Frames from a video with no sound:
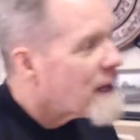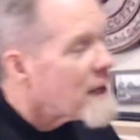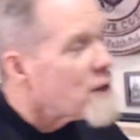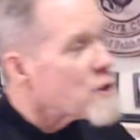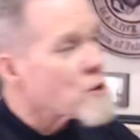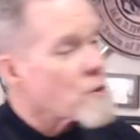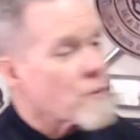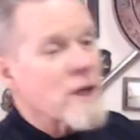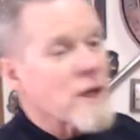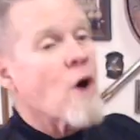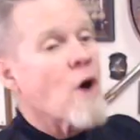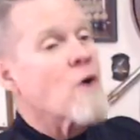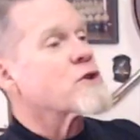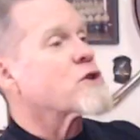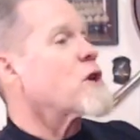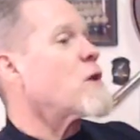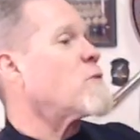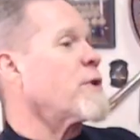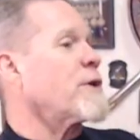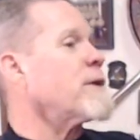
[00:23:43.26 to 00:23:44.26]
So we go
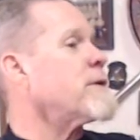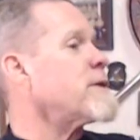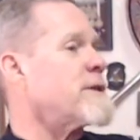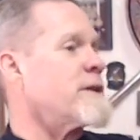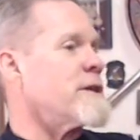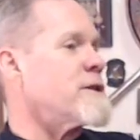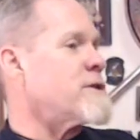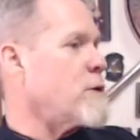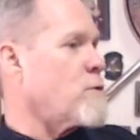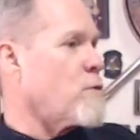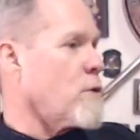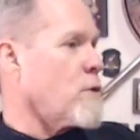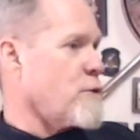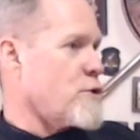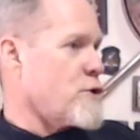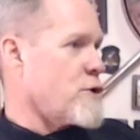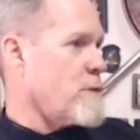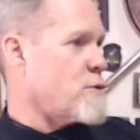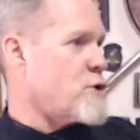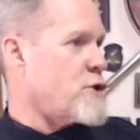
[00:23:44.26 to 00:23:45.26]
somewhere, we go to Disney World
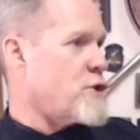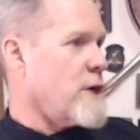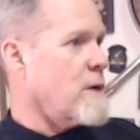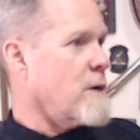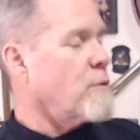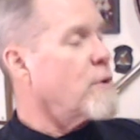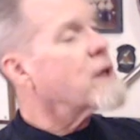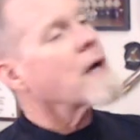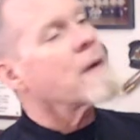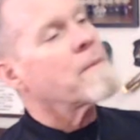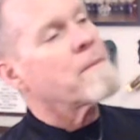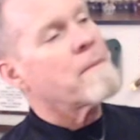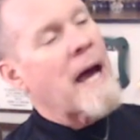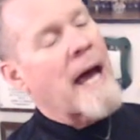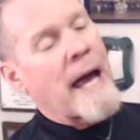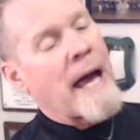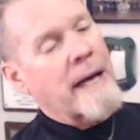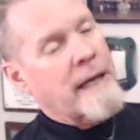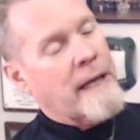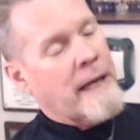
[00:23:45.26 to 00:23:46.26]
or some shit. We come
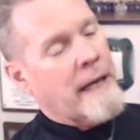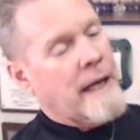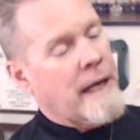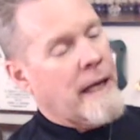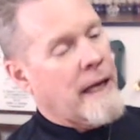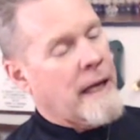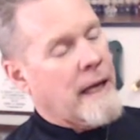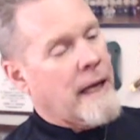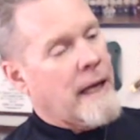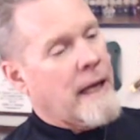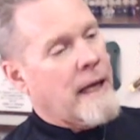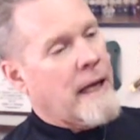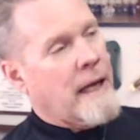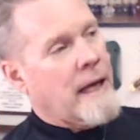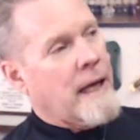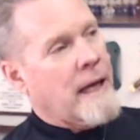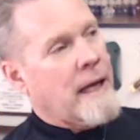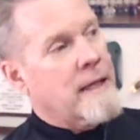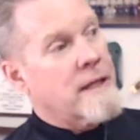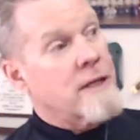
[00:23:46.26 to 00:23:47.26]
back.
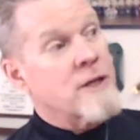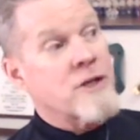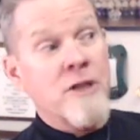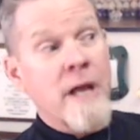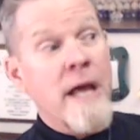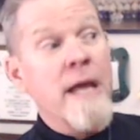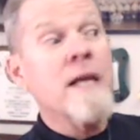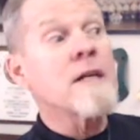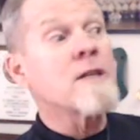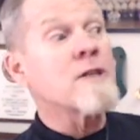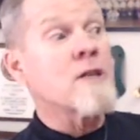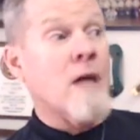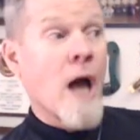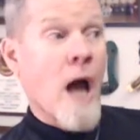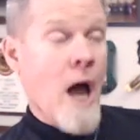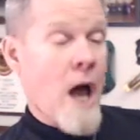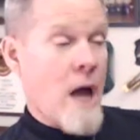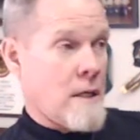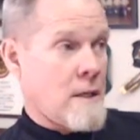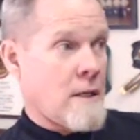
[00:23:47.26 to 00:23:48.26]
The snake is
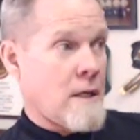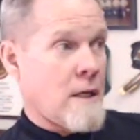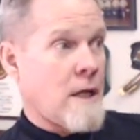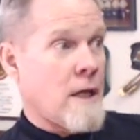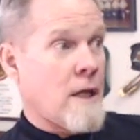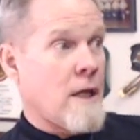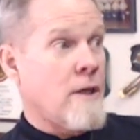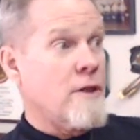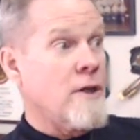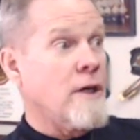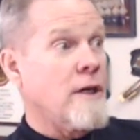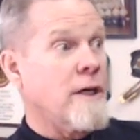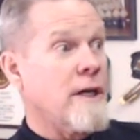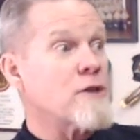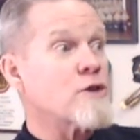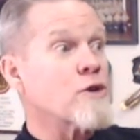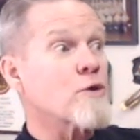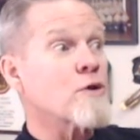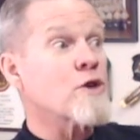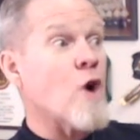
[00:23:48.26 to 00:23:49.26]
gone. The
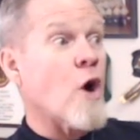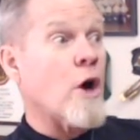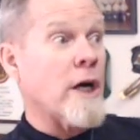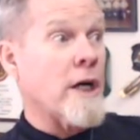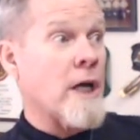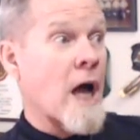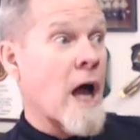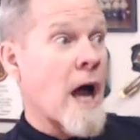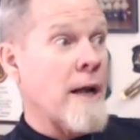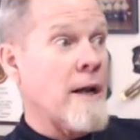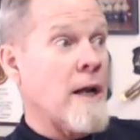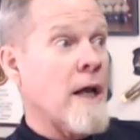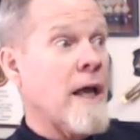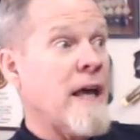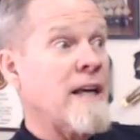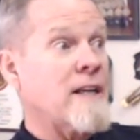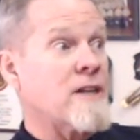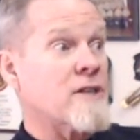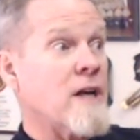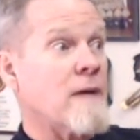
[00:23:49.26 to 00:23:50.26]
lizards are gone,
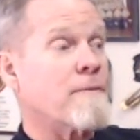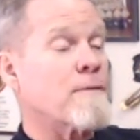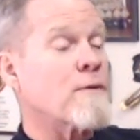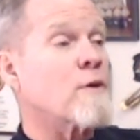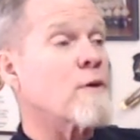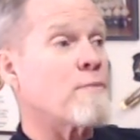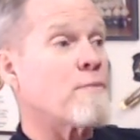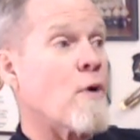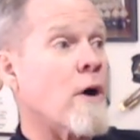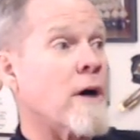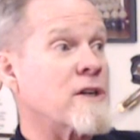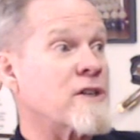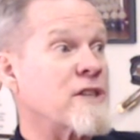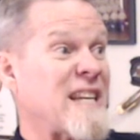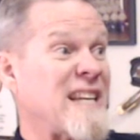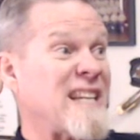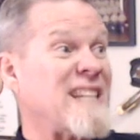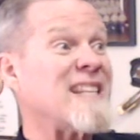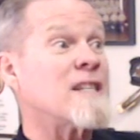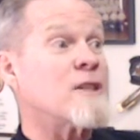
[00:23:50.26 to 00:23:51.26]
except for the parts
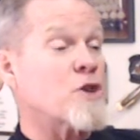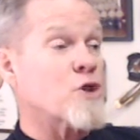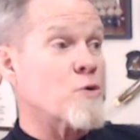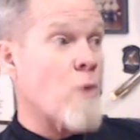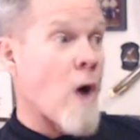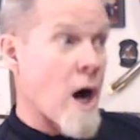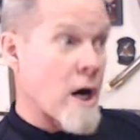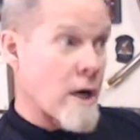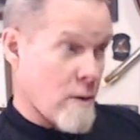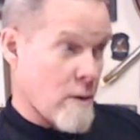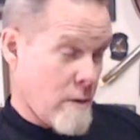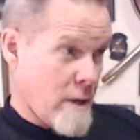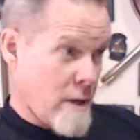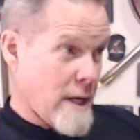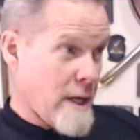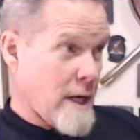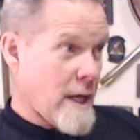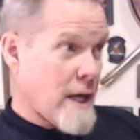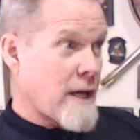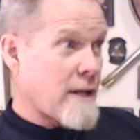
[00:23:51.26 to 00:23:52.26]
that he didn't swallow.
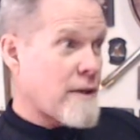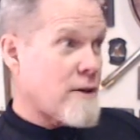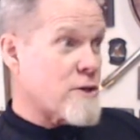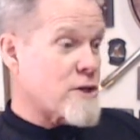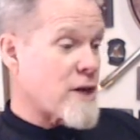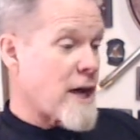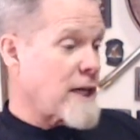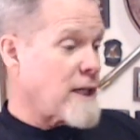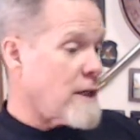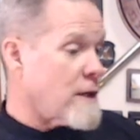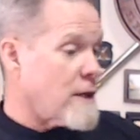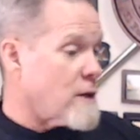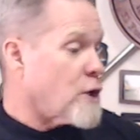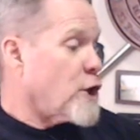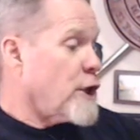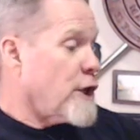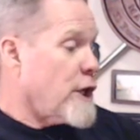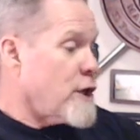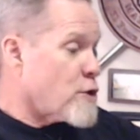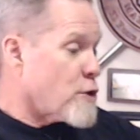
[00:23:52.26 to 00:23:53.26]
Oh, geez. There's like
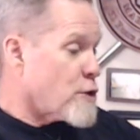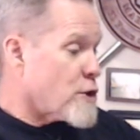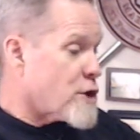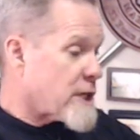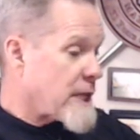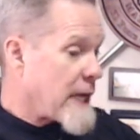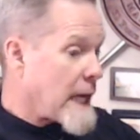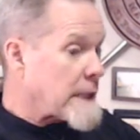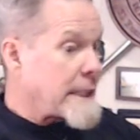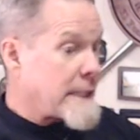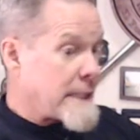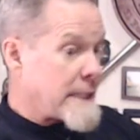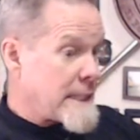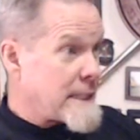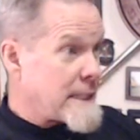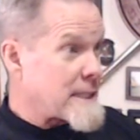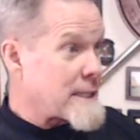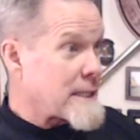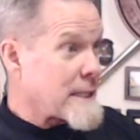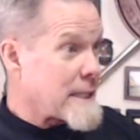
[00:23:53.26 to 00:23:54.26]
little lizard
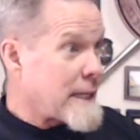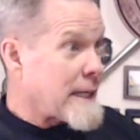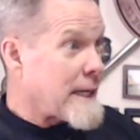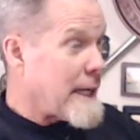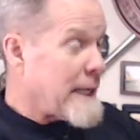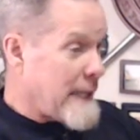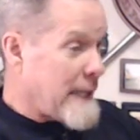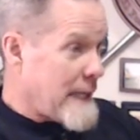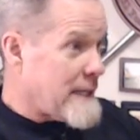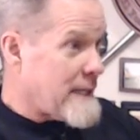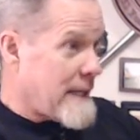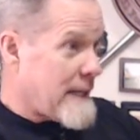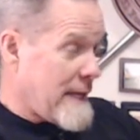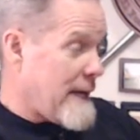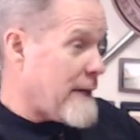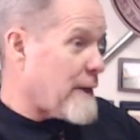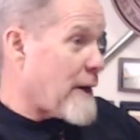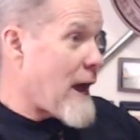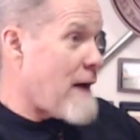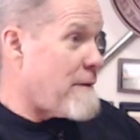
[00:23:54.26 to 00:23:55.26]
skeletons in
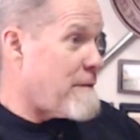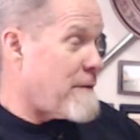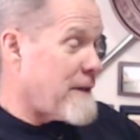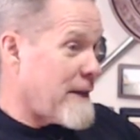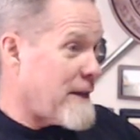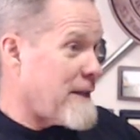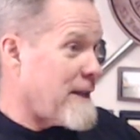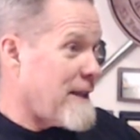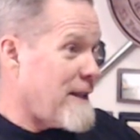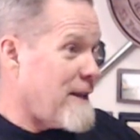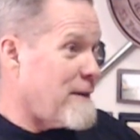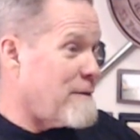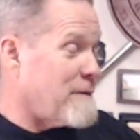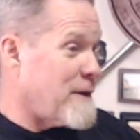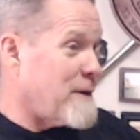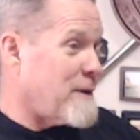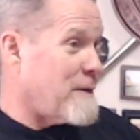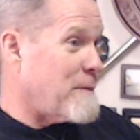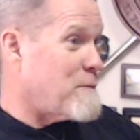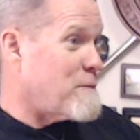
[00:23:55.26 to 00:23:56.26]
their half of the
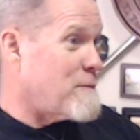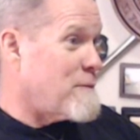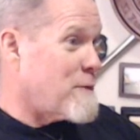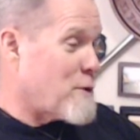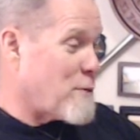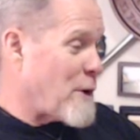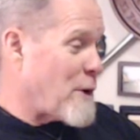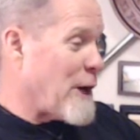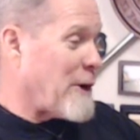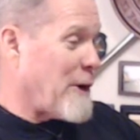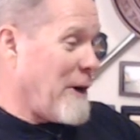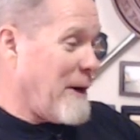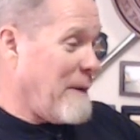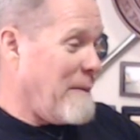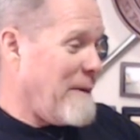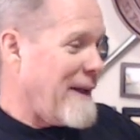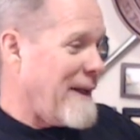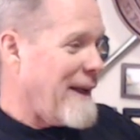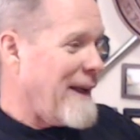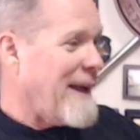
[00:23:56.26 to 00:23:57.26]

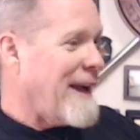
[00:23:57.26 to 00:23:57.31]
terrarium.